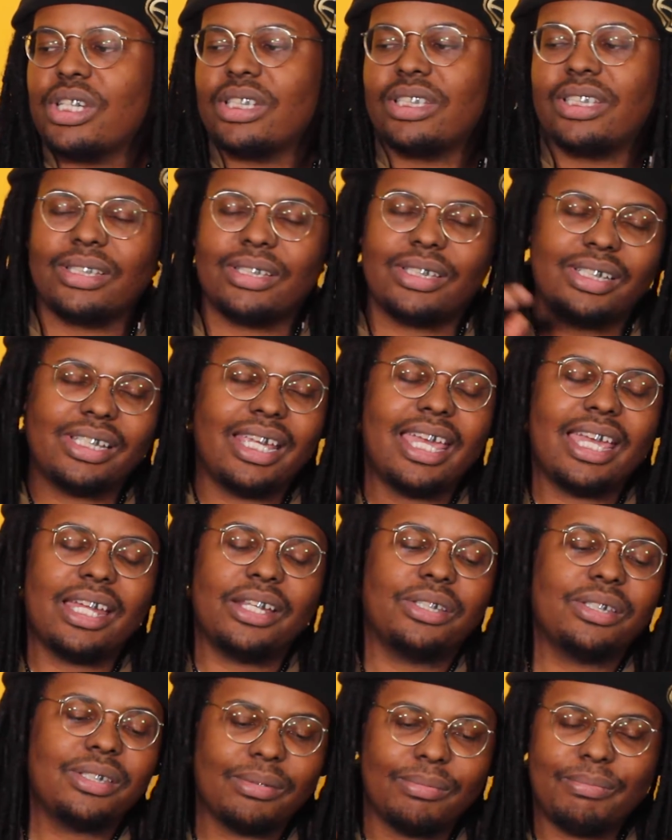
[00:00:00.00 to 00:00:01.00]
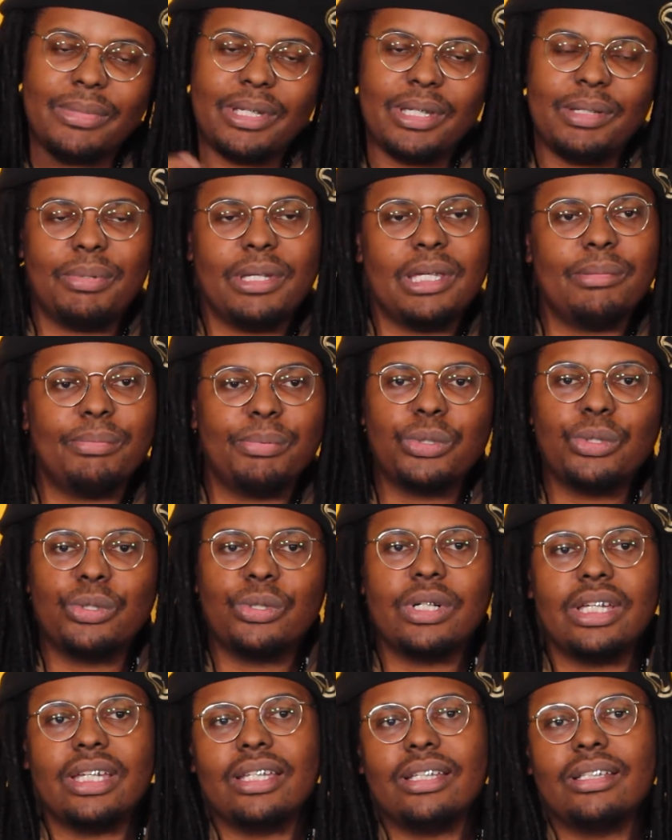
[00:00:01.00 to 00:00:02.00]
just to meet
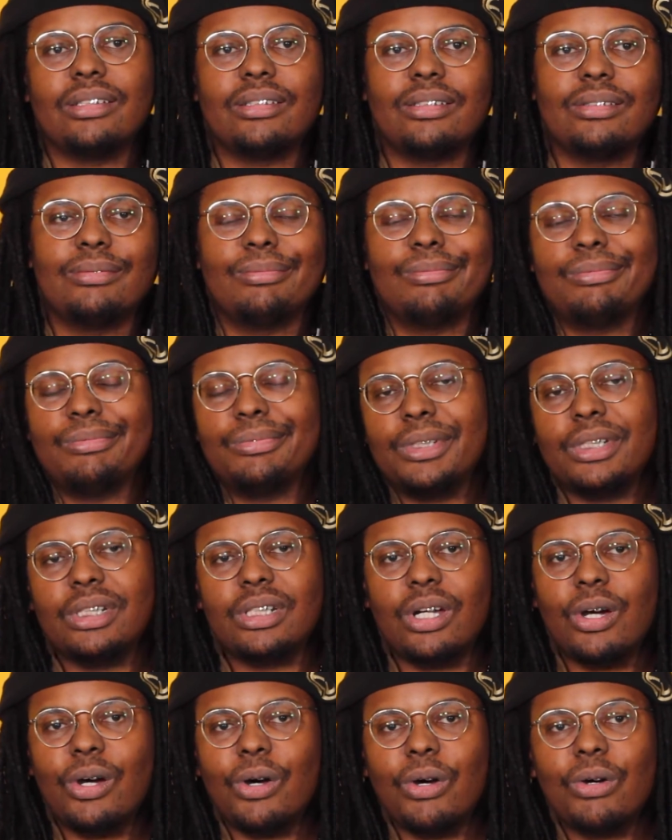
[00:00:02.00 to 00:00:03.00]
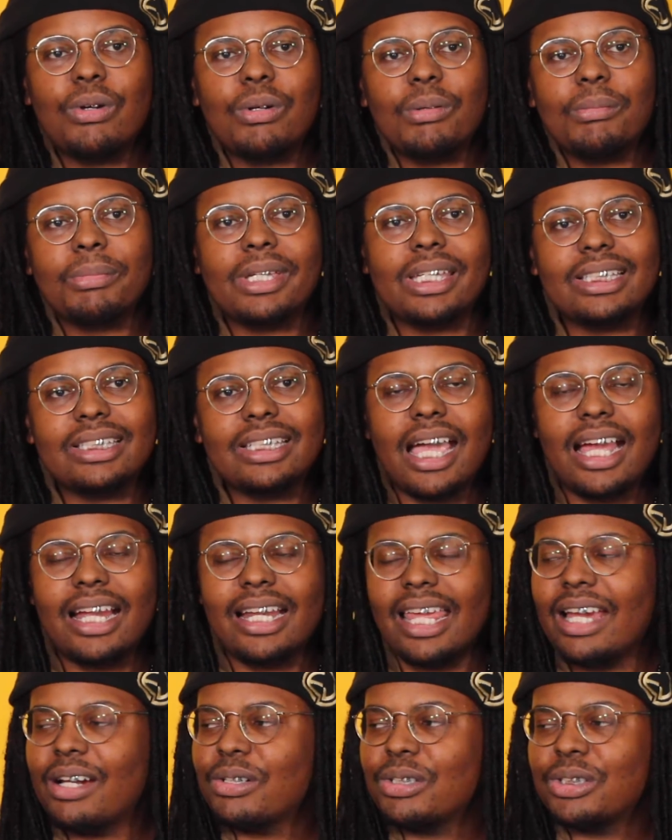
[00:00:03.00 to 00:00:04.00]
people and get
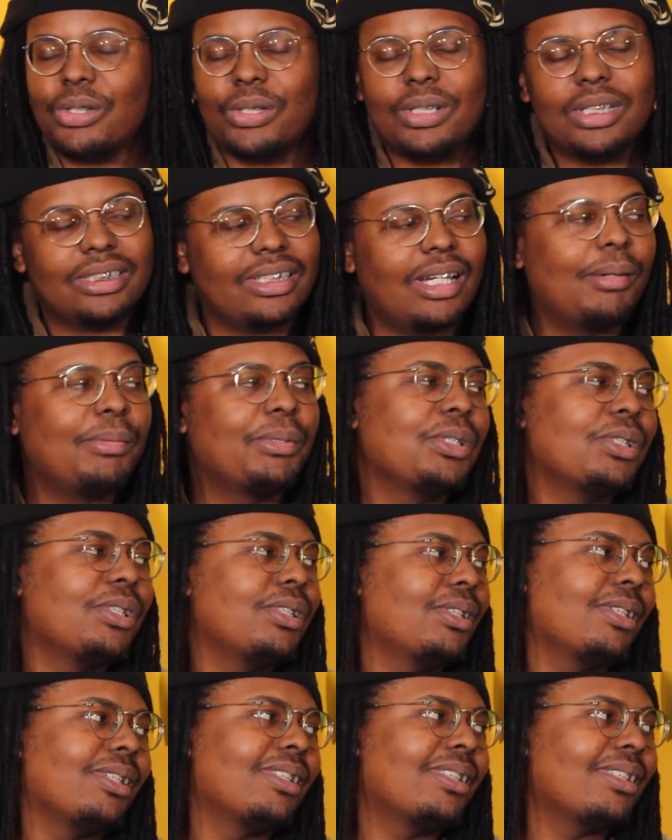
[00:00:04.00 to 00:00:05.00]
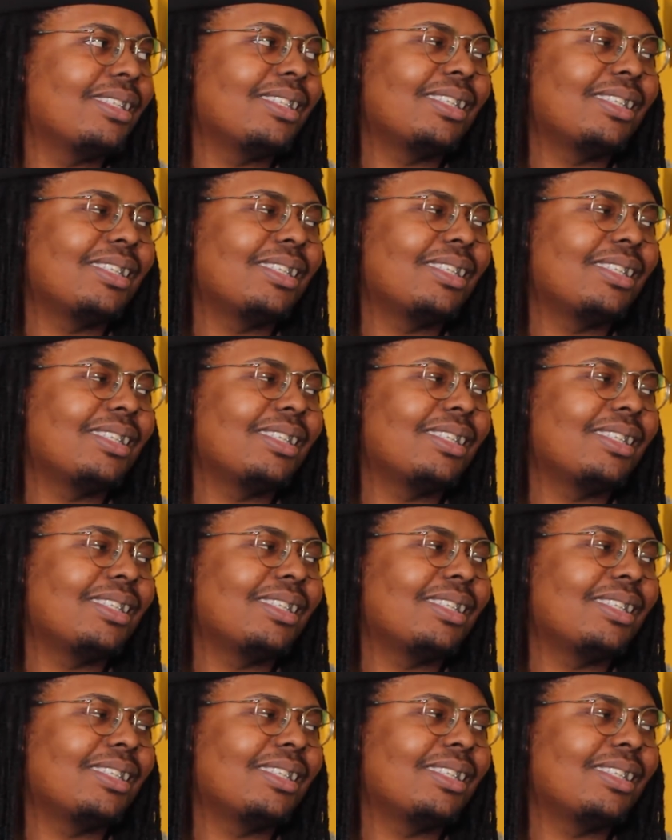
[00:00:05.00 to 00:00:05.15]
tired of Arizona summers.